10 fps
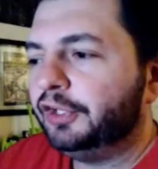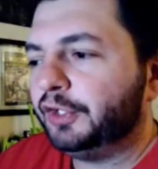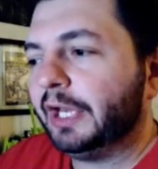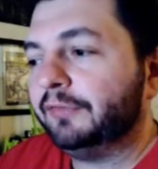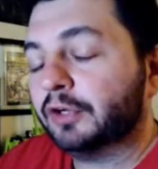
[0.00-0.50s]
You
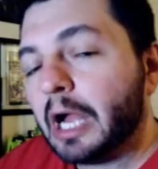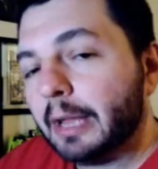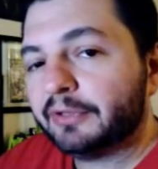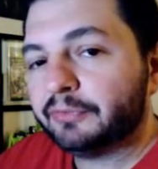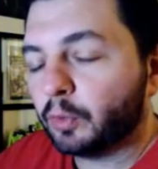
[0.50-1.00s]
can have your
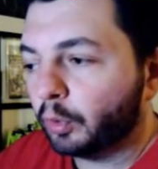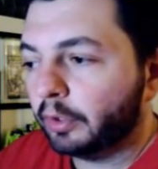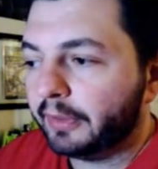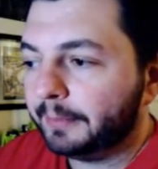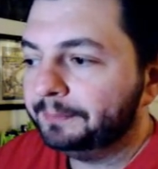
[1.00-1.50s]
comic store
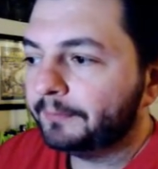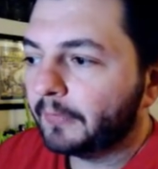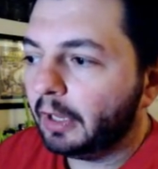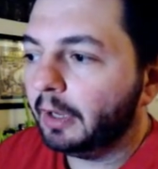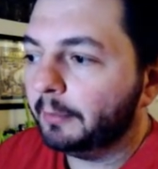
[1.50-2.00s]
order them,
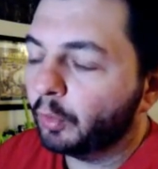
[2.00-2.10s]
um,